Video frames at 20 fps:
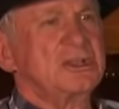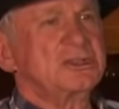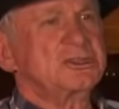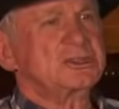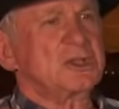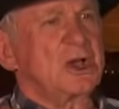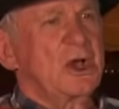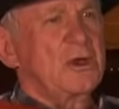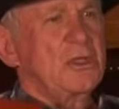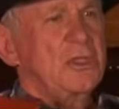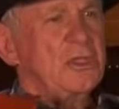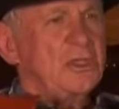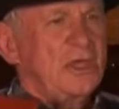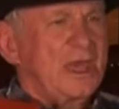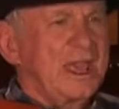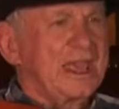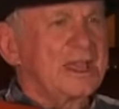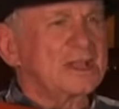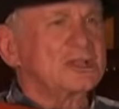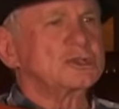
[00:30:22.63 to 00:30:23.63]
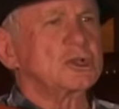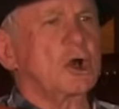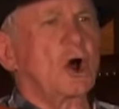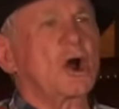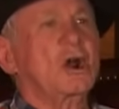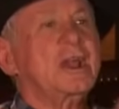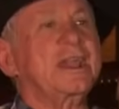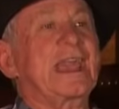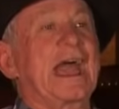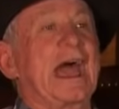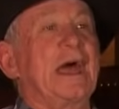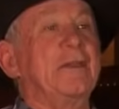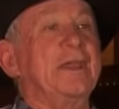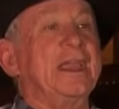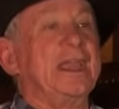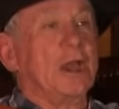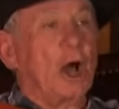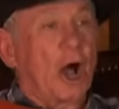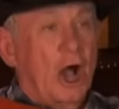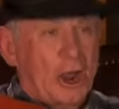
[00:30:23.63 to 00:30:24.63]
So things are
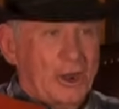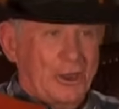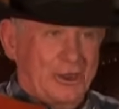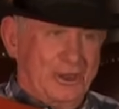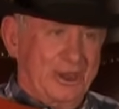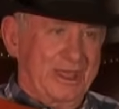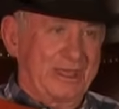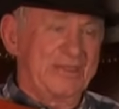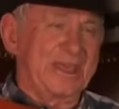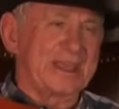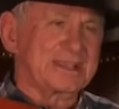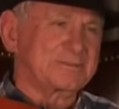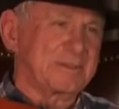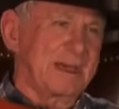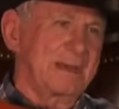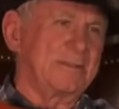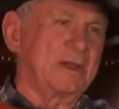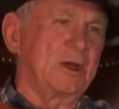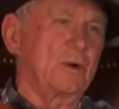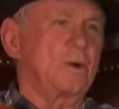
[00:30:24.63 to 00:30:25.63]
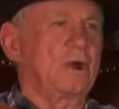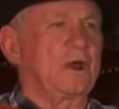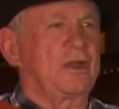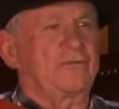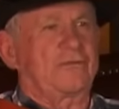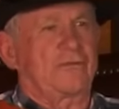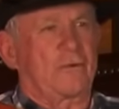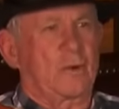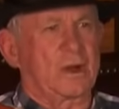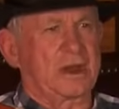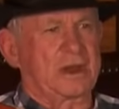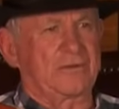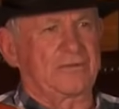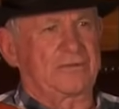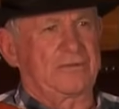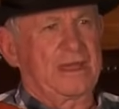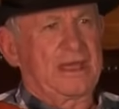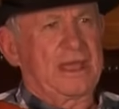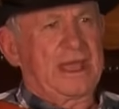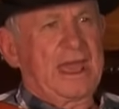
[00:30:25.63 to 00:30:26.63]
carrying on. And there's maybe a word for one
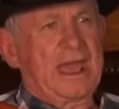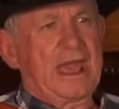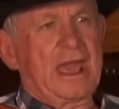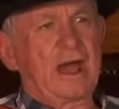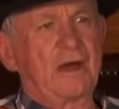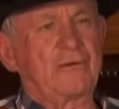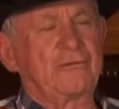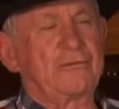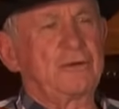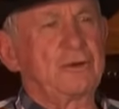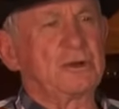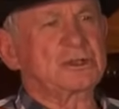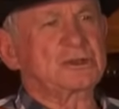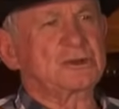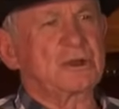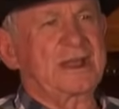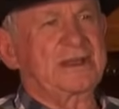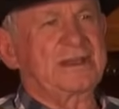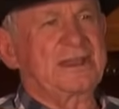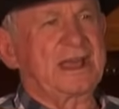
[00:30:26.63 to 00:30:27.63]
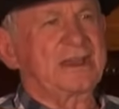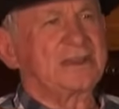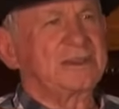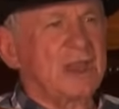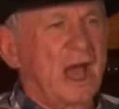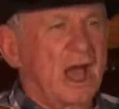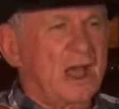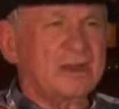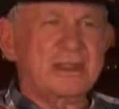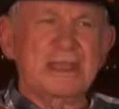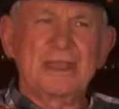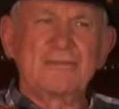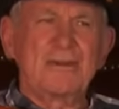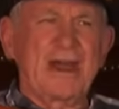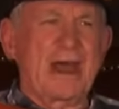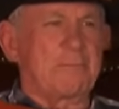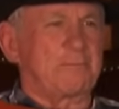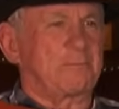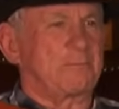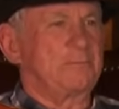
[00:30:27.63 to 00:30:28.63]
of our viewers right now. Don't give
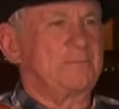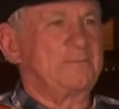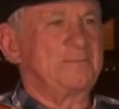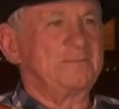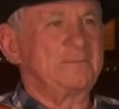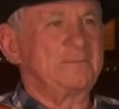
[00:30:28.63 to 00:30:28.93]
up.